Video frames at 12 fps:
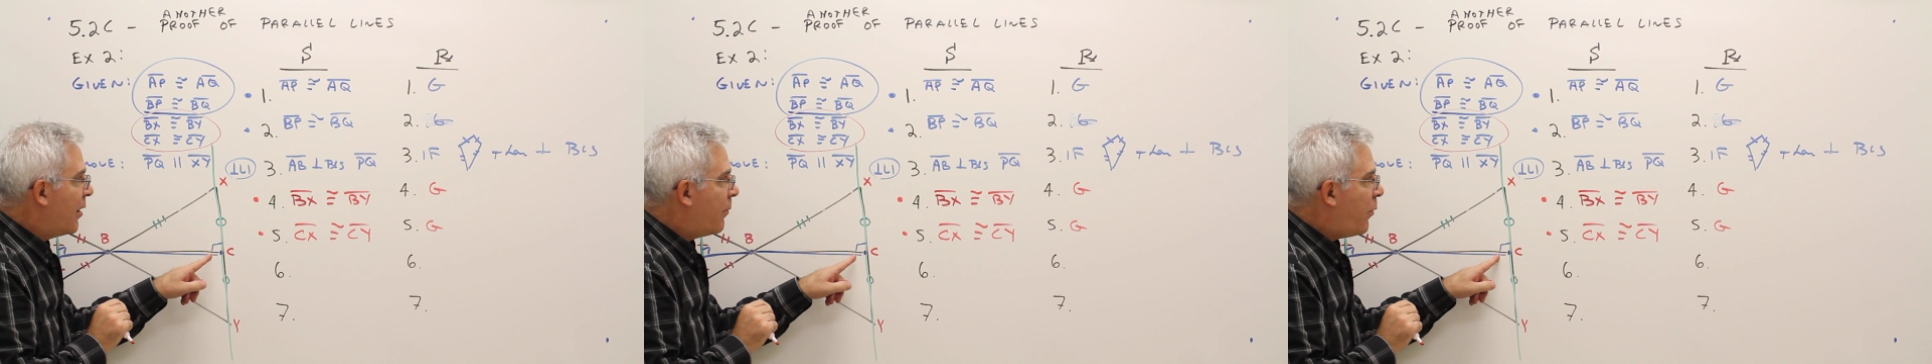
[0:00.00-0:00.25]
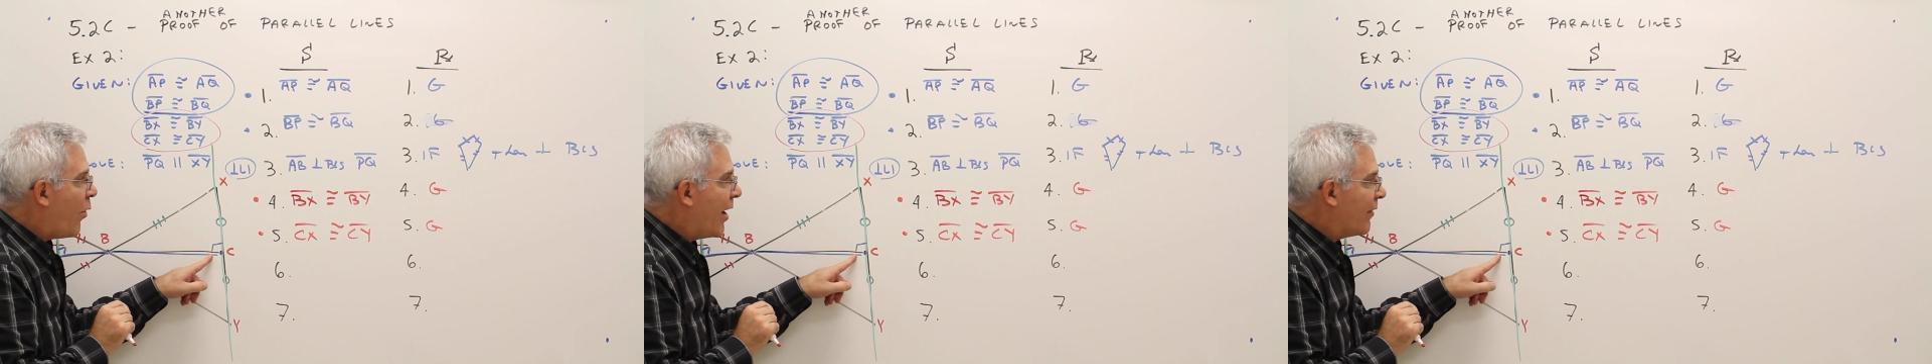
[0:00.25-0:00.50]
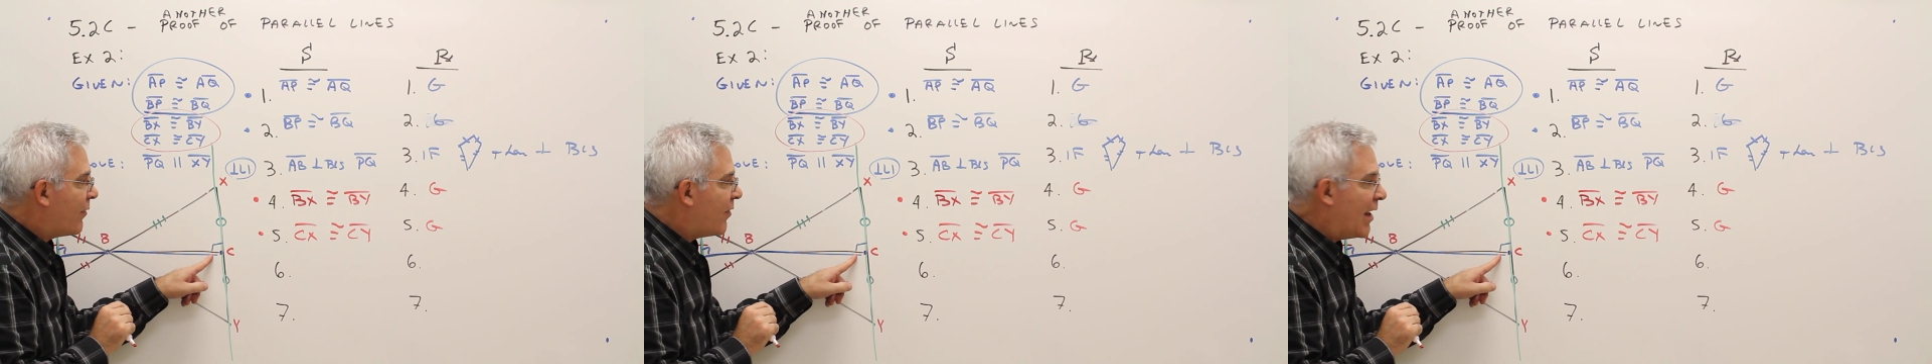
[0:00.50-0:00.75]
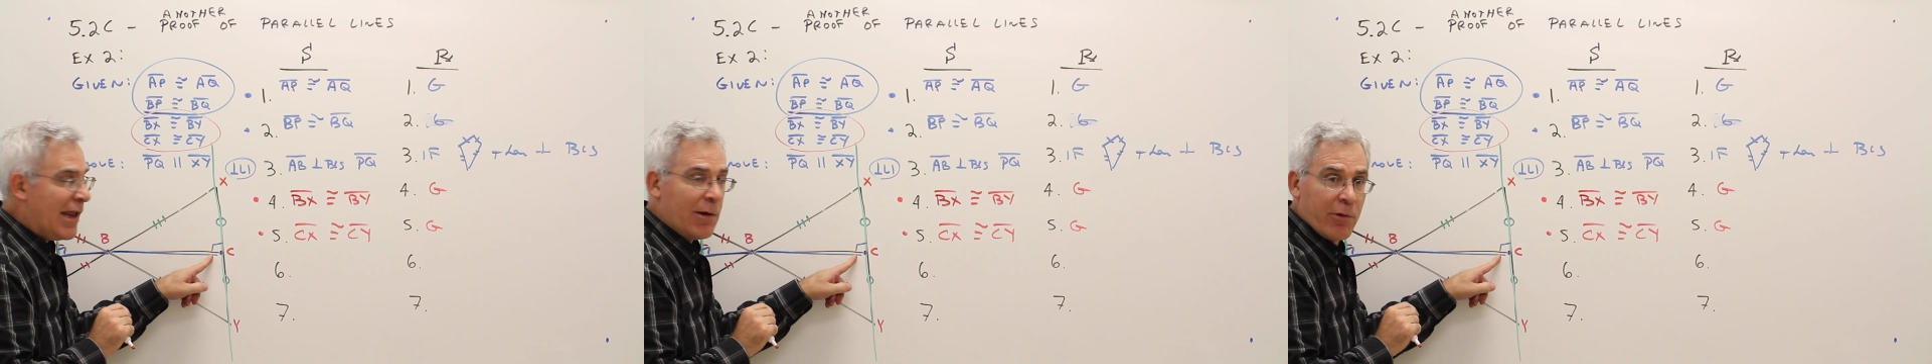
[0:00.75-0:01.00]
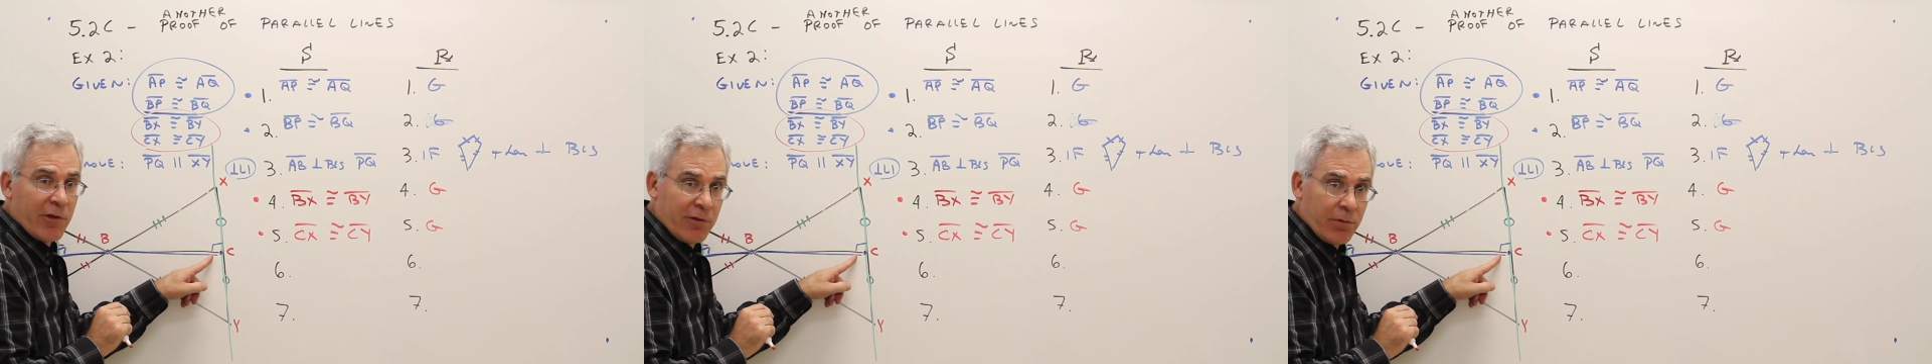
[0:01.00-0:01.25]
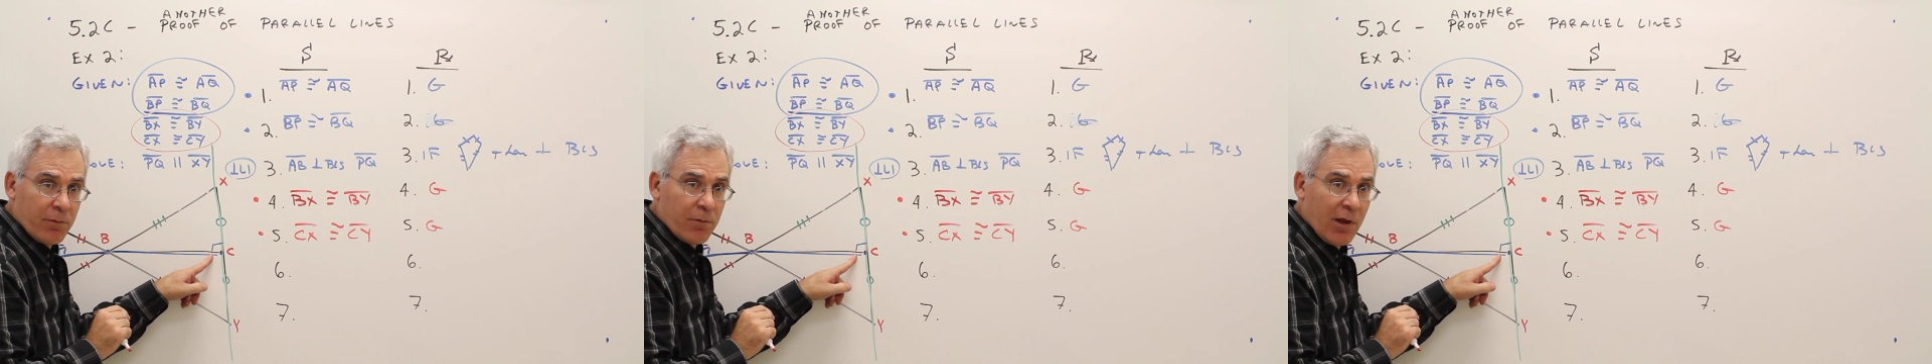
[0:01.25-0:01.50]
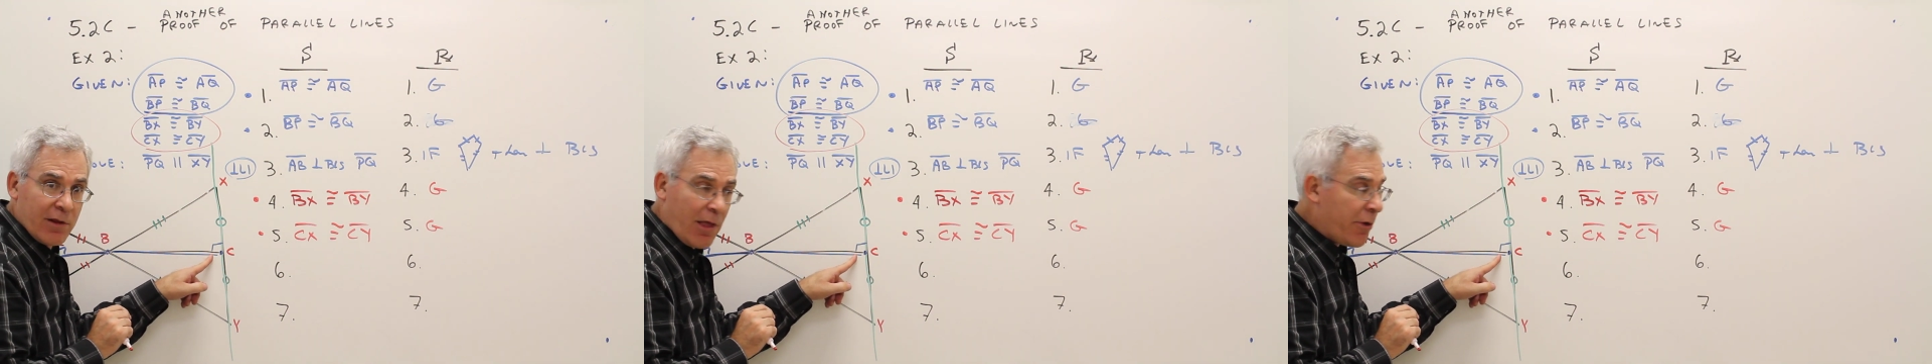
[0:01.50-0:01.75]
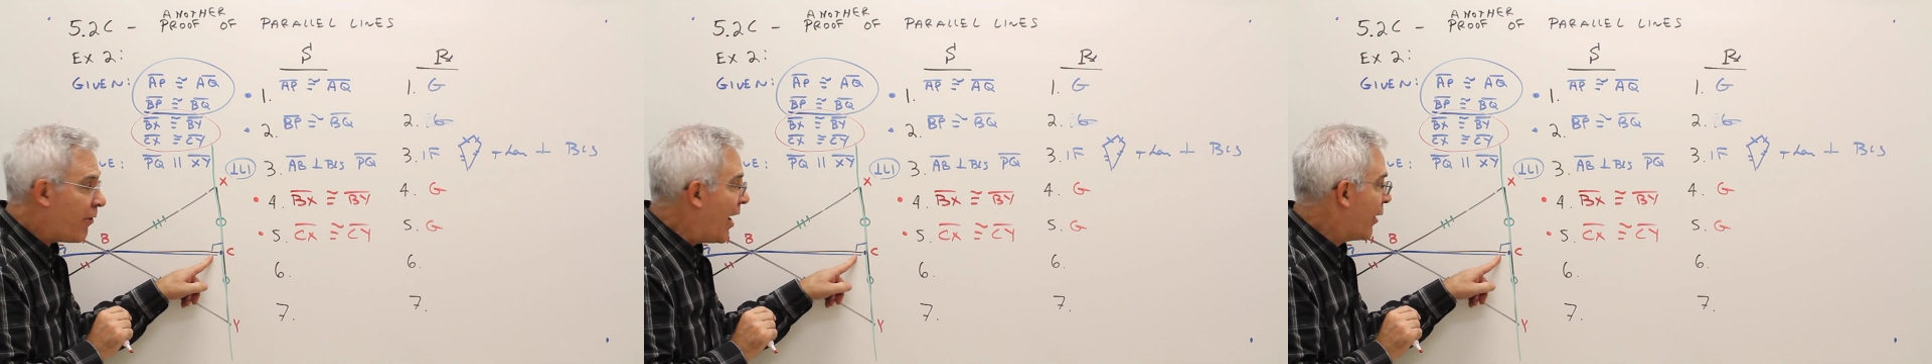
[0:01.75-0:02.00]
point C with
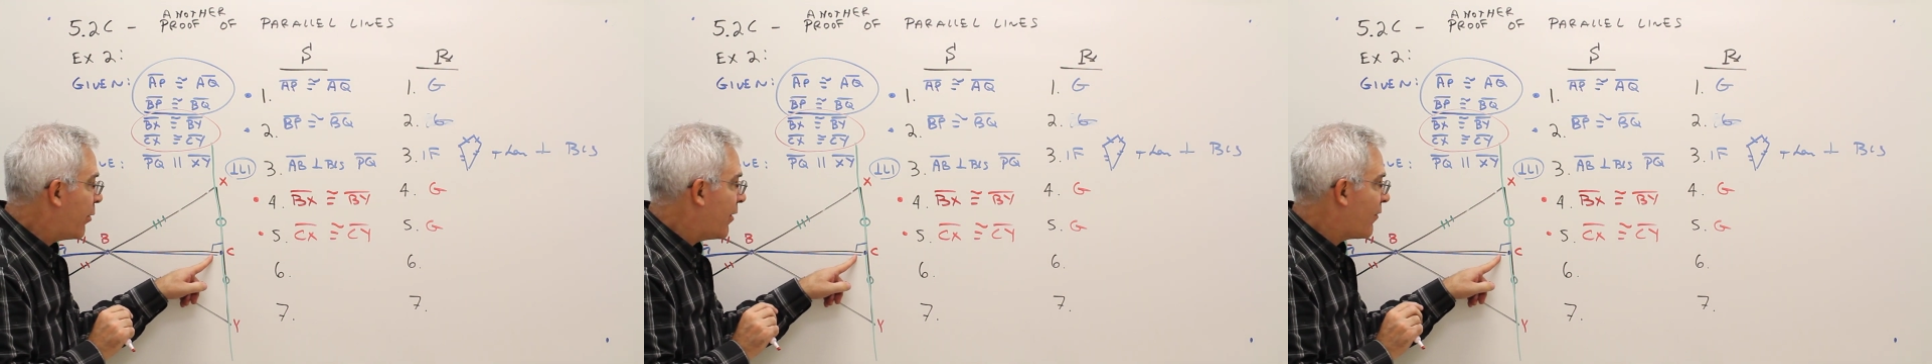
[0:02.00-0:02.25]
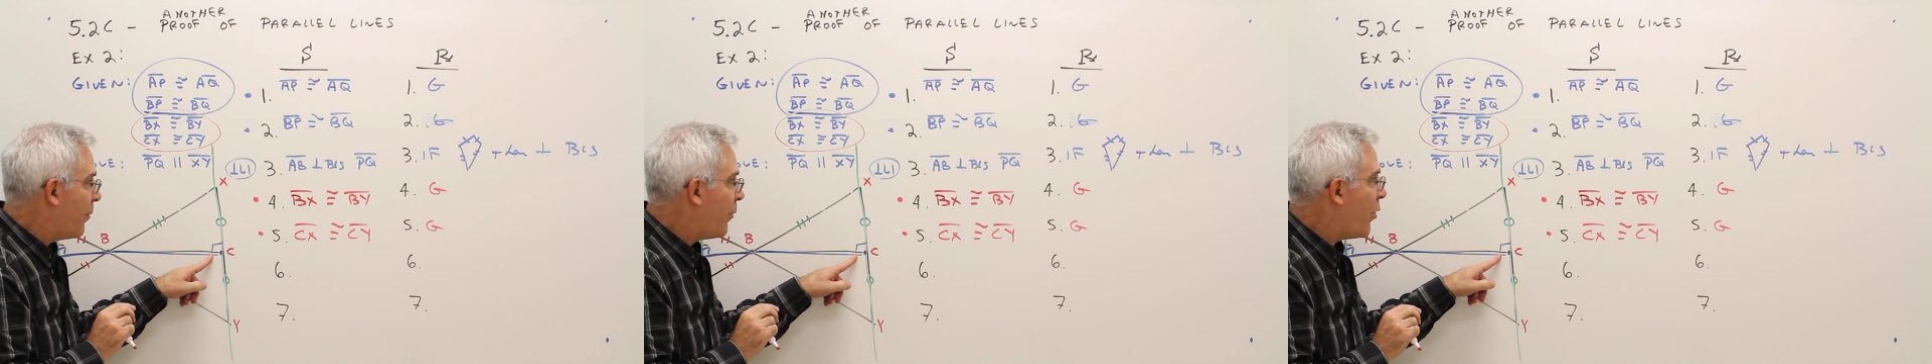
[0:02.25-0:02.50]
another equidistant